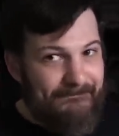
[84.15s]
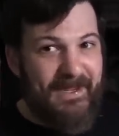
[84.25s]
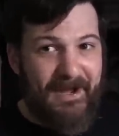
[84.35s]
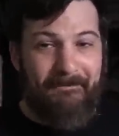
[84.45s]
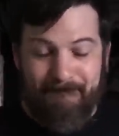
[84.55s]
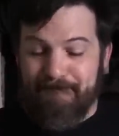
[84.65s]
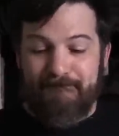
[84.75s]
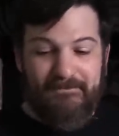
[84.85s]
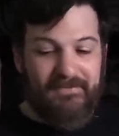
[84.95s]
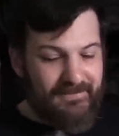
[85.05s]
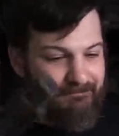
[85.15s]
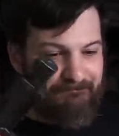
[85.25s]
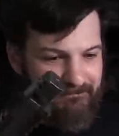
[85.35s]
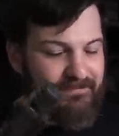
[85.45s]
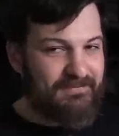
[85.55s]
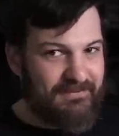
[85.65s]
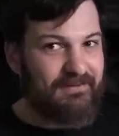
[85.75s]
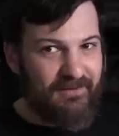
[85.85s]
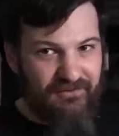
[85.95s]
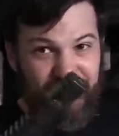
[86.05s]
Yeah.
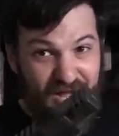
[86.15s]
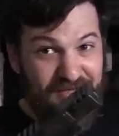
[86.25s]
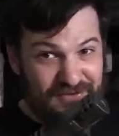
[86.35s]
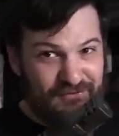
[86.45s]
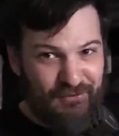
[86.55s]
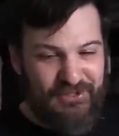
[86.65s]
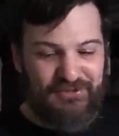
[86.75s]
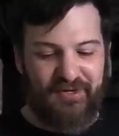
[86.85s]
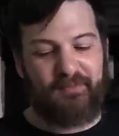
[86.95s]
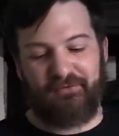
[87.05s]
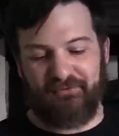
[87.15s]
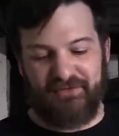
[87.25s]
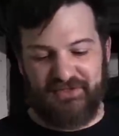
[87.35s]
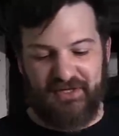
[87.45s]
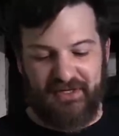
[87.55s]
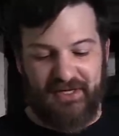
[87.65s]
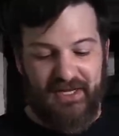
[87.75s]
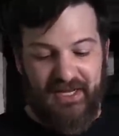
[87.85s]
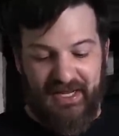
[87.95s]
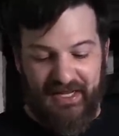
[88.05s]
Lots of .22 ammo through this gun.
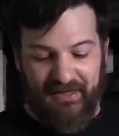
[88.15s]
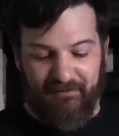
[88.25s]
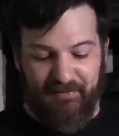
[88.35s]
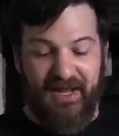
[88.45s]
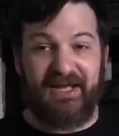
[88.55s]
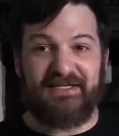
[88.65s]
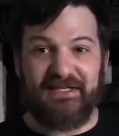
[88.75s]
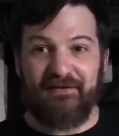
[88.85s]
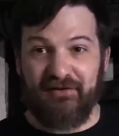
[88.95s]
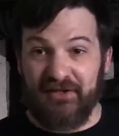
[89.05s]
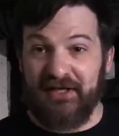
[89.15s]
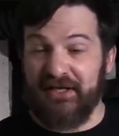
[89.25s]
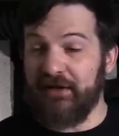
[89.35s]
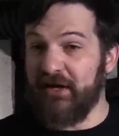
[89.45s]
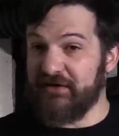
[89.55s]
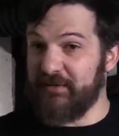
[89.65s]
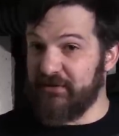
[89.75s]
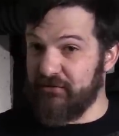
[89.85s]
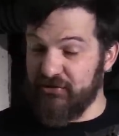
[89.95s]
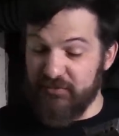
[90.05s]
And my idea of cleaning it has been
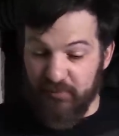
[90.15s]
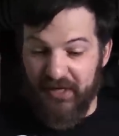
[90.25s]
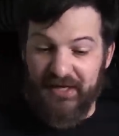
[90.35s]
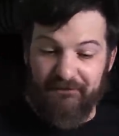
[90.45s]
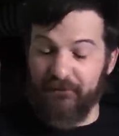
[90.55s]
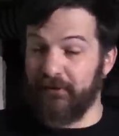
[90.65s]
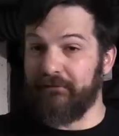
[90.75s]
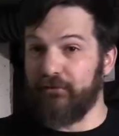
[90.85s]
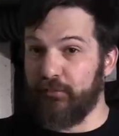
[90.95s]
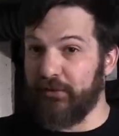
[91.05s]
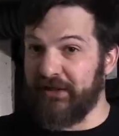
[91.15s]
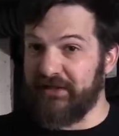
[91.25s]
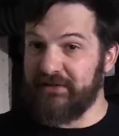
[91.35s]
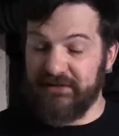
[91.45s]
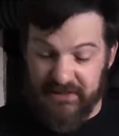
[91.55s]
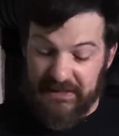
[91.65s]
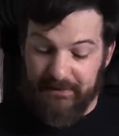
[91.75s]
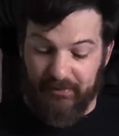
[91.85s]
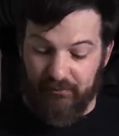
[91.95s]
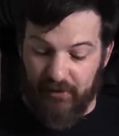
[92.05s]
to spray it full of lubricant to
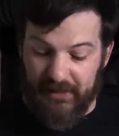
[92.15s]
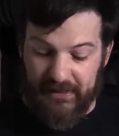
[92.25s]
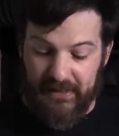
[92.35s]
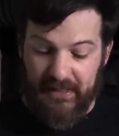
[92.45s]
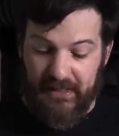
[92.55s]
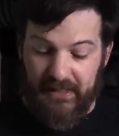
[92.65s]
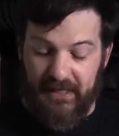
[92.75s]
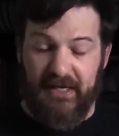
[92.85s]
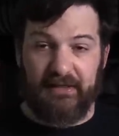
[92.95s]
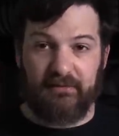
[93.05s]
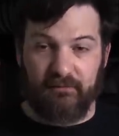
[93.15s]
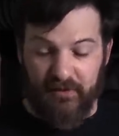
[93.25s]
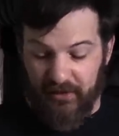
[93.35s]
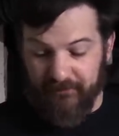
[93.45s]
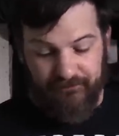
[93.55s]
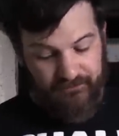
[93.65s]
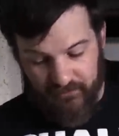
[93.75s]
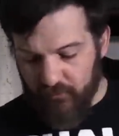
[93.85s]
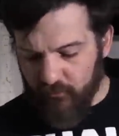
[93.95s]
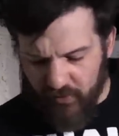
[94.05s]
keep it running. And, well,
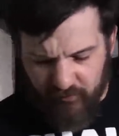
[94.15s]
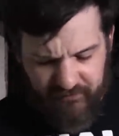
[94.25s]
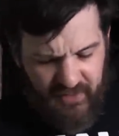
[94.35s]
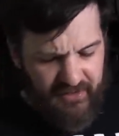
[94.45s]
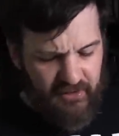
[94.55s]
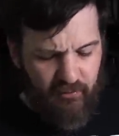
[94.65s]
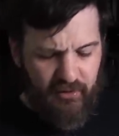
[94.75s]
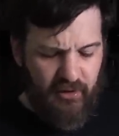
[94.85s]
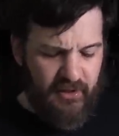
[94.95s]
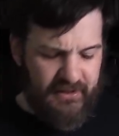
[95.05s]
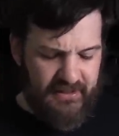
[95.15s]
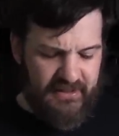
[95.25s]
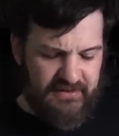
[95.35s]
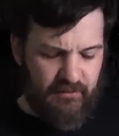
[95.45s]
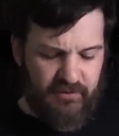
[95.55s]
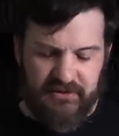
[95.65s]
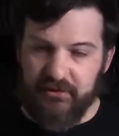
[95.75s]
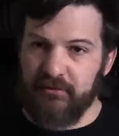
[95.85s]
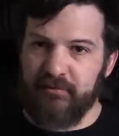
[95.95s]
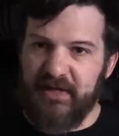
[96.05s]
what we've got going on is I went
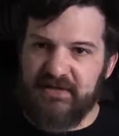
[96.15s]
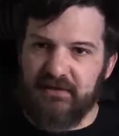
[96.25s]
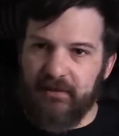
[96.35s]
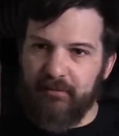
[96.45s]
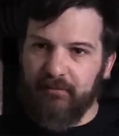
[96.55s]
to basically